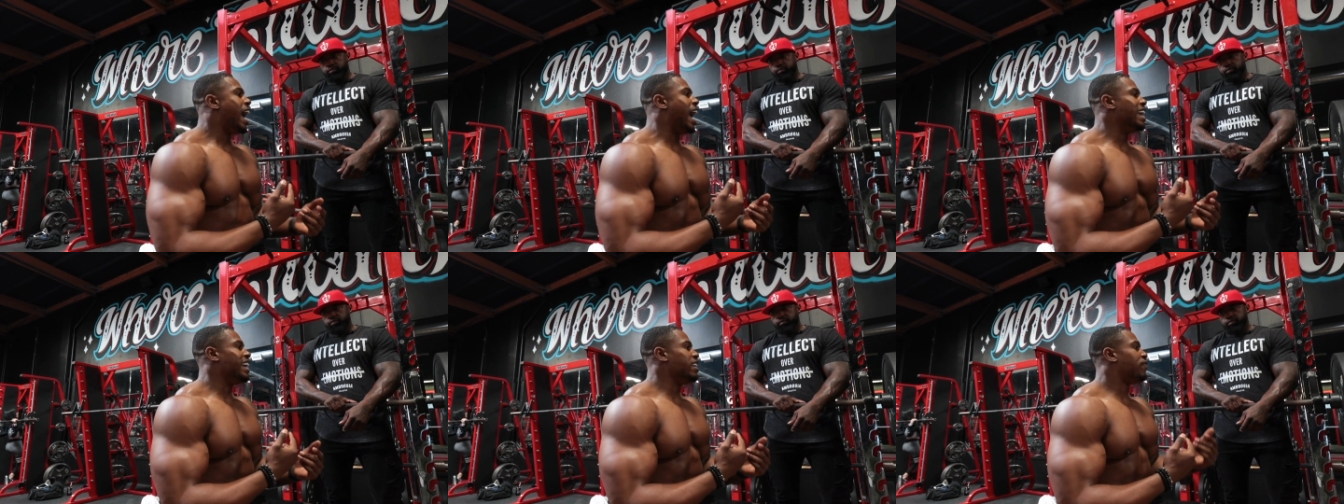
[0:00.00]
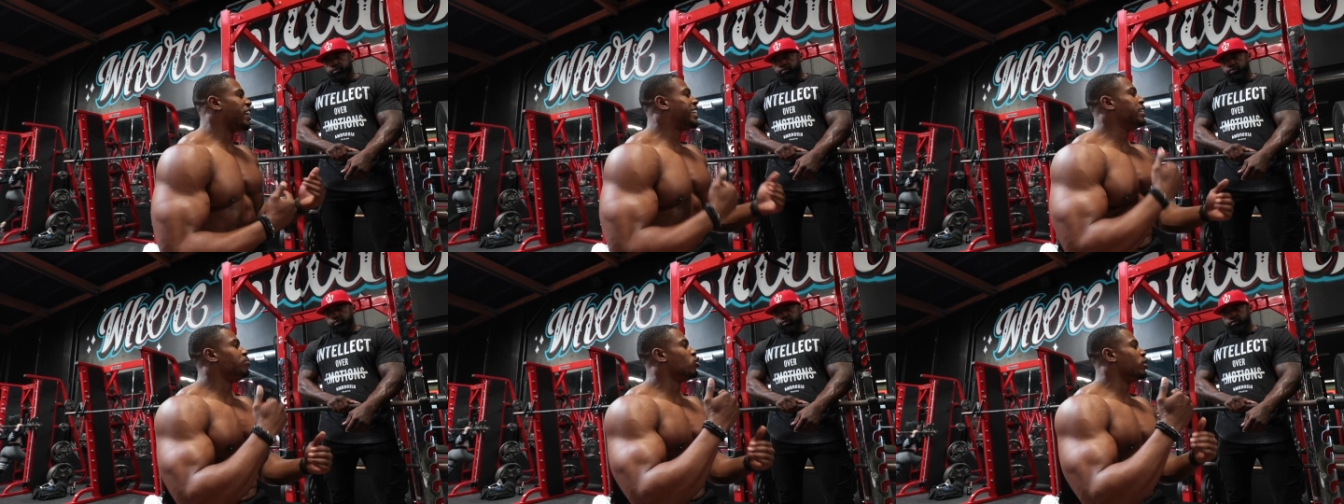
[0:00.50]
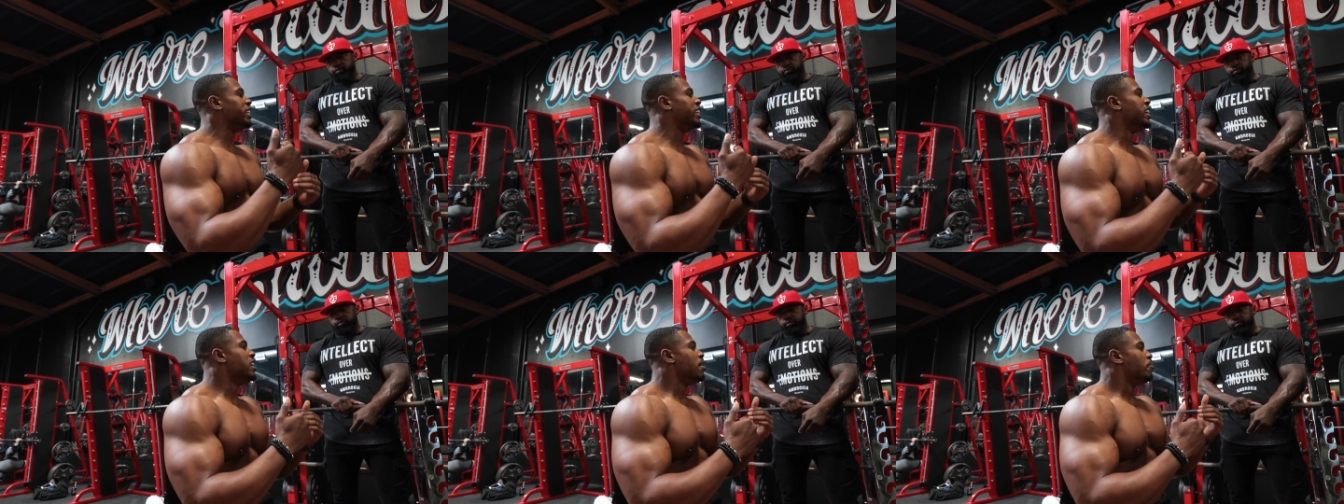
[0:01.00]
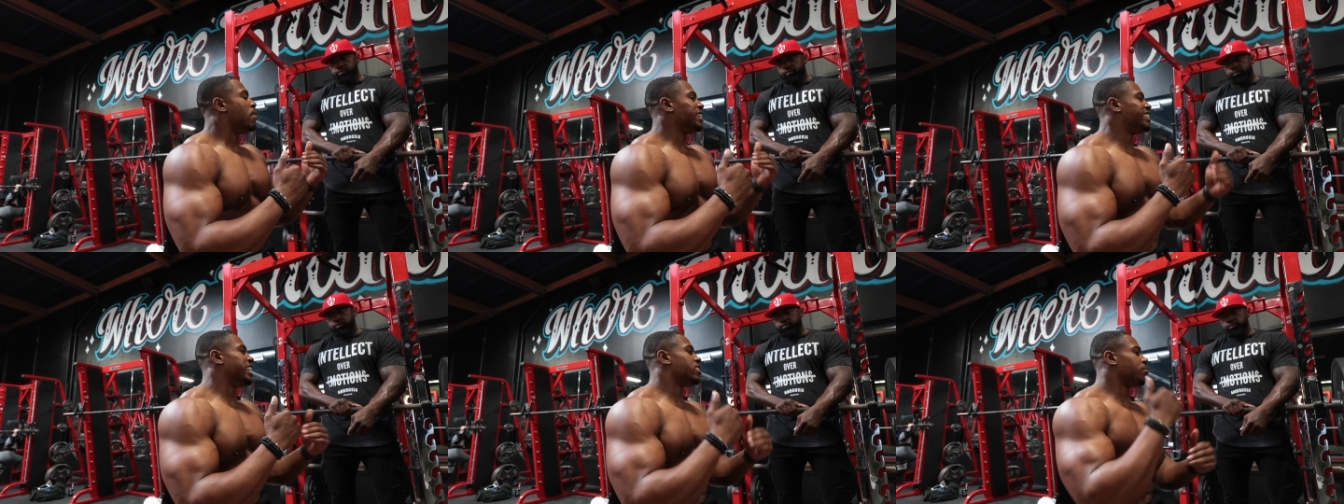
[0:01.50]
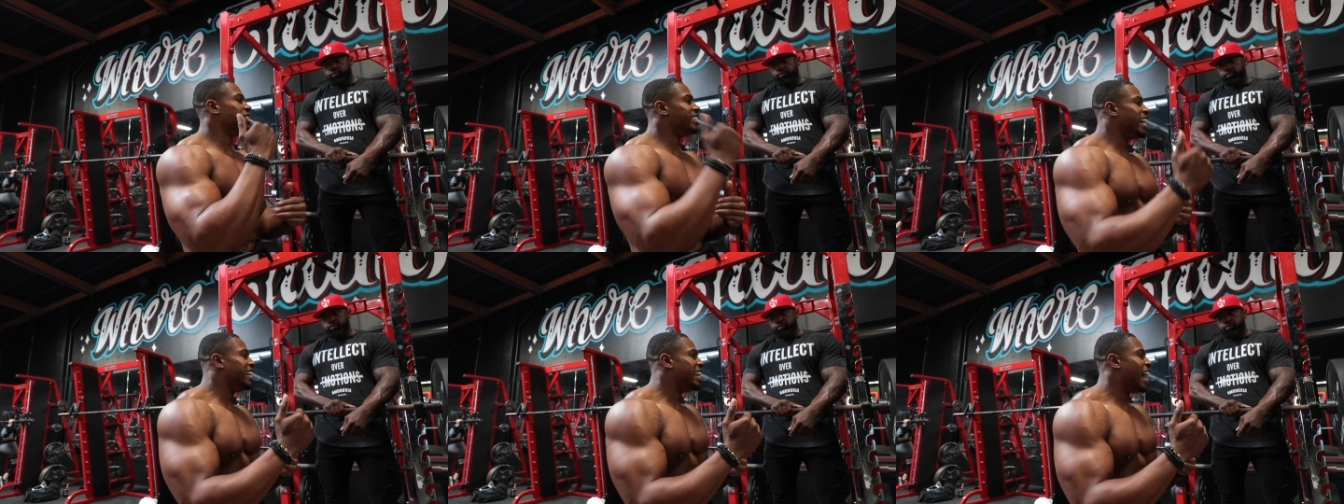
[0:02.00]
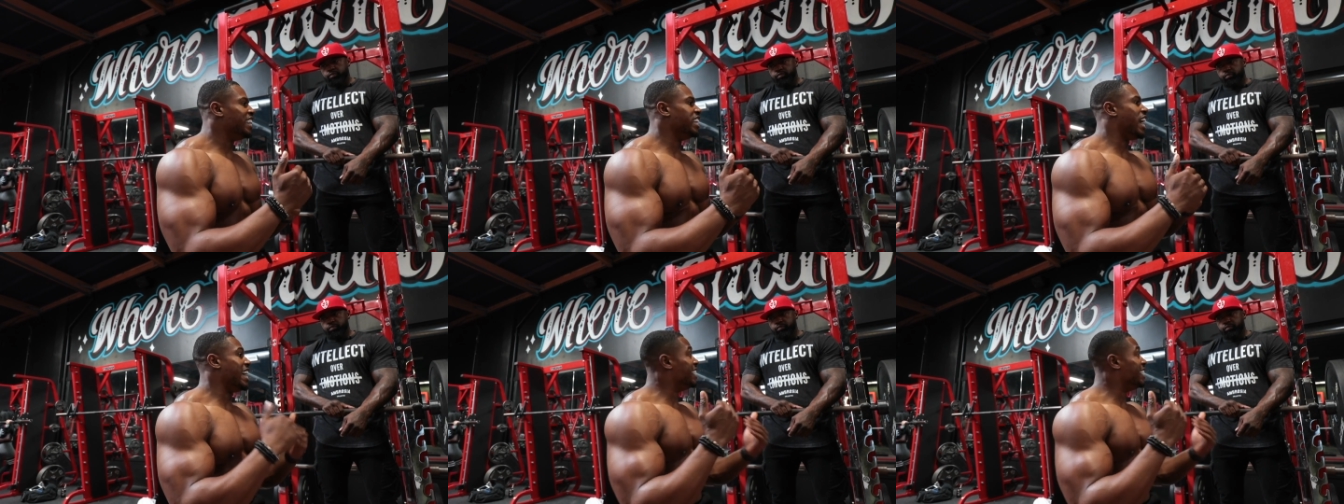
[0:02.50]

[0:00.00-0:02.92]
and then if I keep doing my sets up to 10 and then I